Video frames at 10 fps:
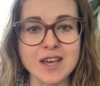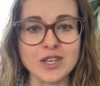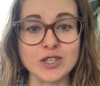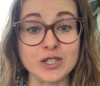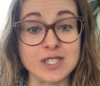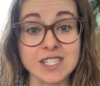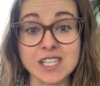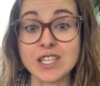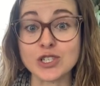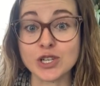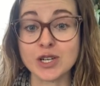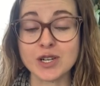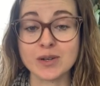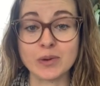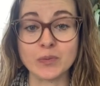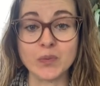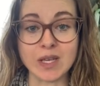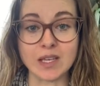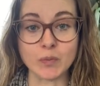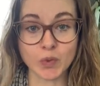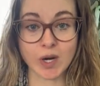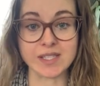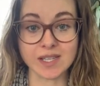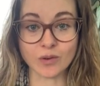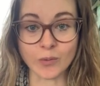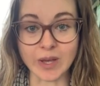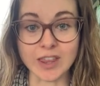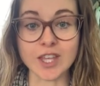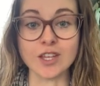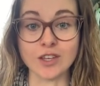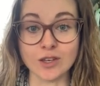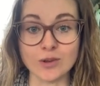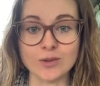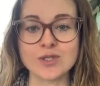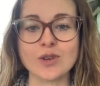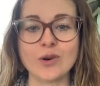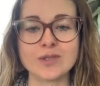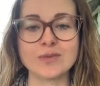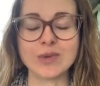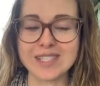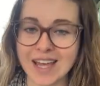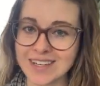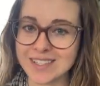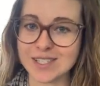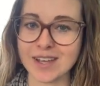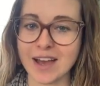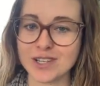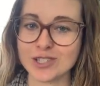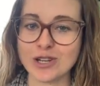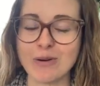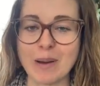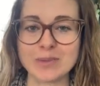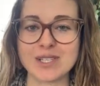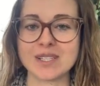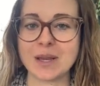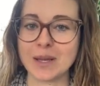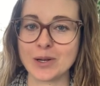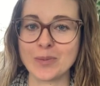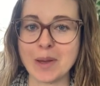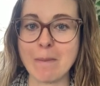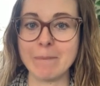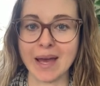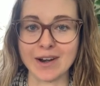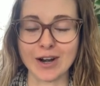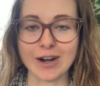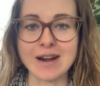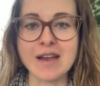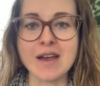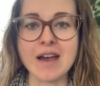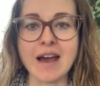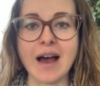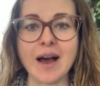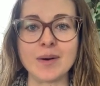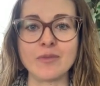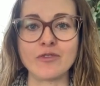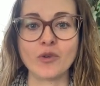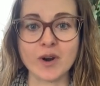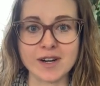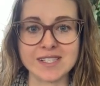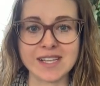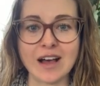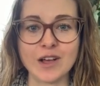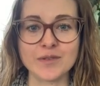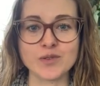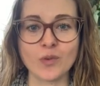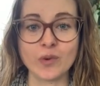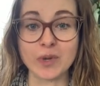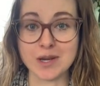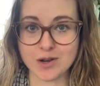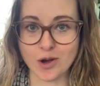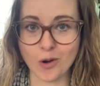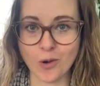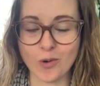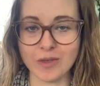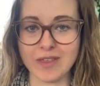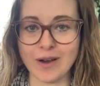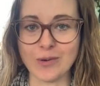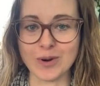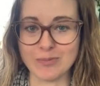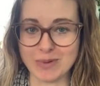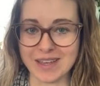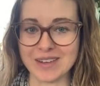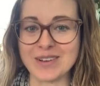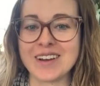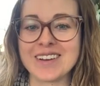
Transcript: your teacher being present with you. So we tend to kind of show up just a little bit better um, for ourselves when we know that we're being